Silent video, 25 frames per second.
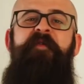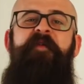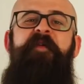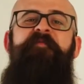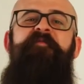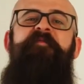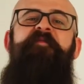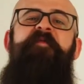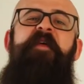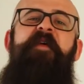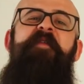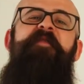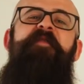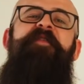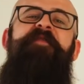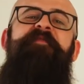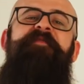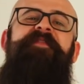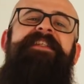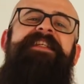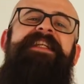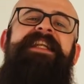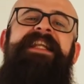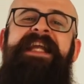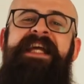and welcome
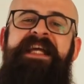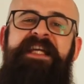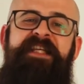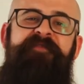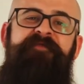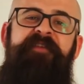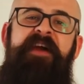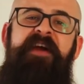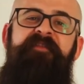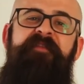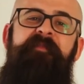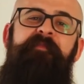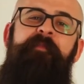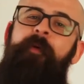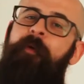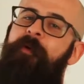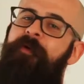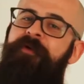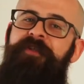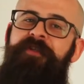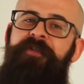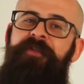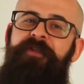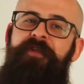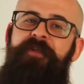to the latest round of
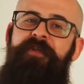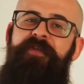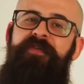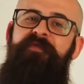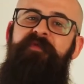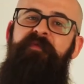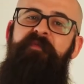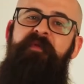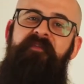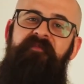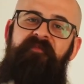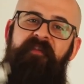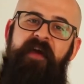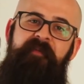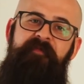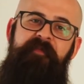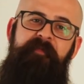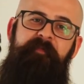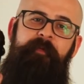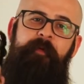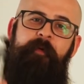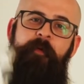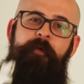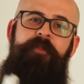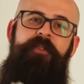Porsche news from your
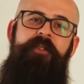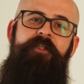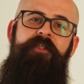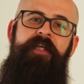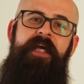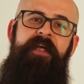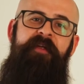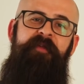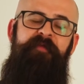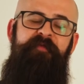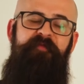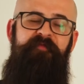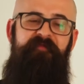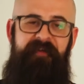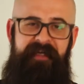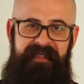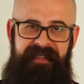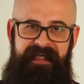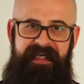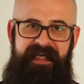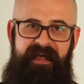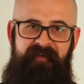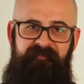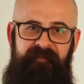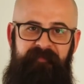favourite Porsche channel,
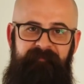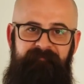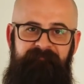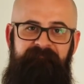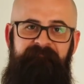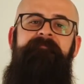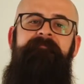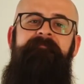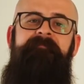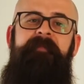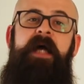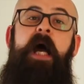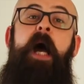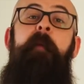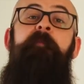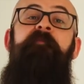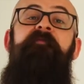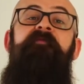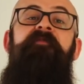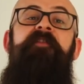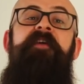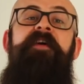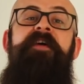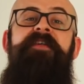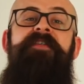RennEleven. Up
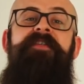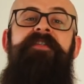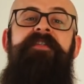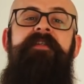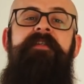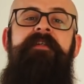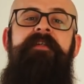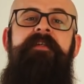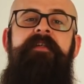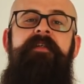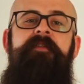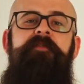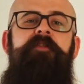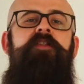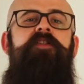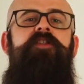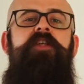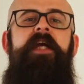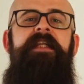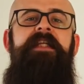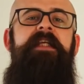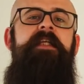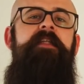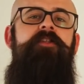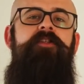first, the
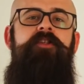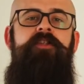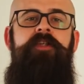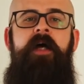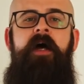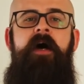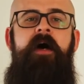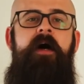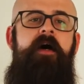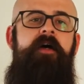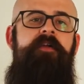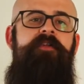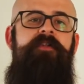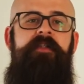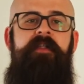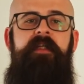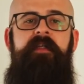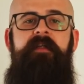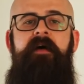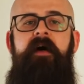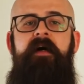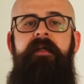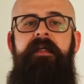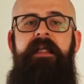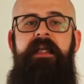gent in charge of the
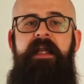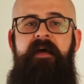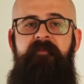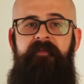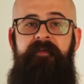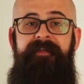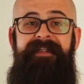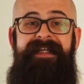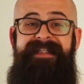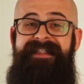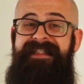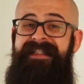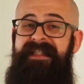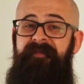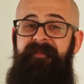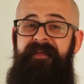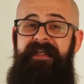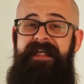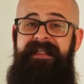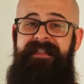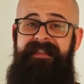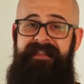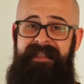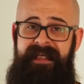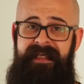911 and
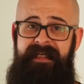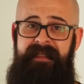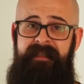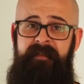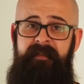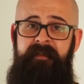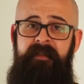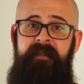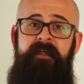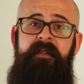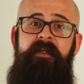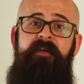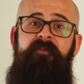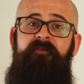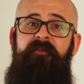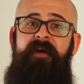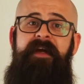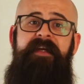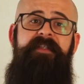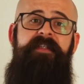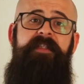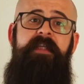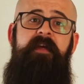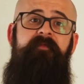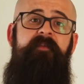718,
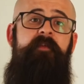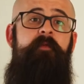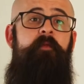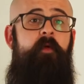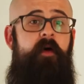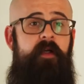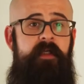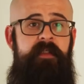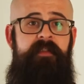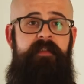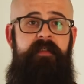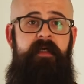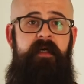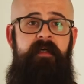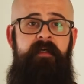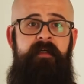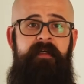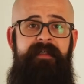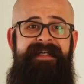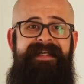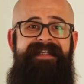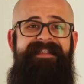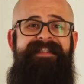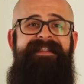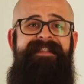Frank Stefan Walliser,
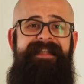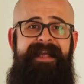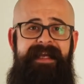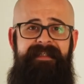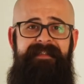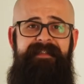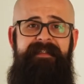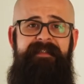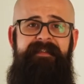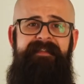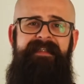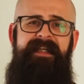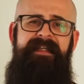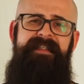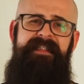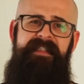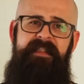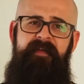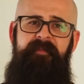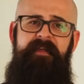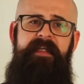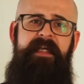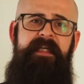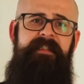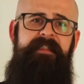has stated that the
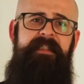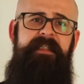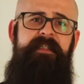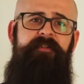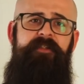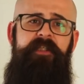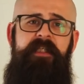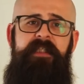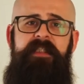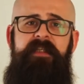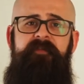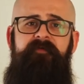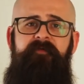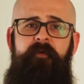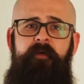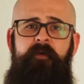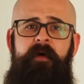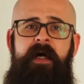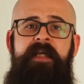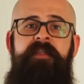718 GT4 has